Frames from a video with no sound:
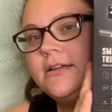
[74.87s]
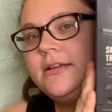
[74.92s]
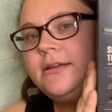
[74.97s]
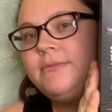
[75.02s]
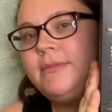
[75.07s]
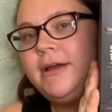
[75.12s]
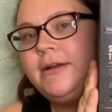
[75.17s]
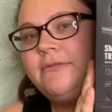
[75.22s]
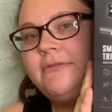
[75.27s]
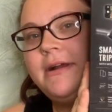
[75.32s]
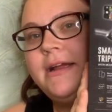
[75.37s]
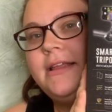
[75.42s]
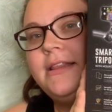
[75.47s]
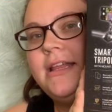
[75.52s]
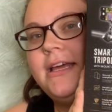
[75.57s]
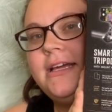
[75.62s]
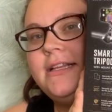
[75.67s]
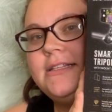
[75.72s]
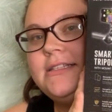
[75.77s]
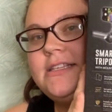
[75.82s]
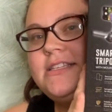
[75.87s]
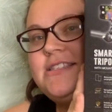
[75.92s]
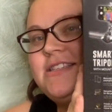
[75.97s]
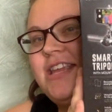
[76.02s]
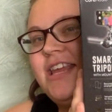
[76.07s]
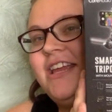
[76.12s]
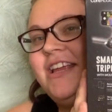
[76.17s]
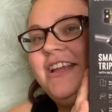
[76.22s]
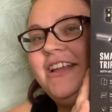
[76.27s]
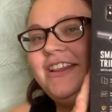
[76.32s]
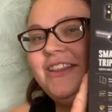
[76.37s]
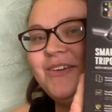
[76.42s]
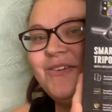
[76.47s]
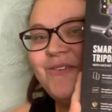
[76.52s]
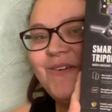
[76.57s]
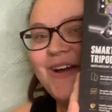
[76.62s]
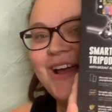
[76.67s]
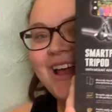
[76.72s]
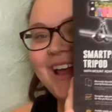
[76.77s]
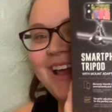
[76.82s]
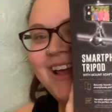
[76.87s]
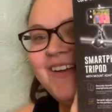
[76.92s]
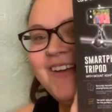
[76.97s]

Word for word: My ring light's in the way.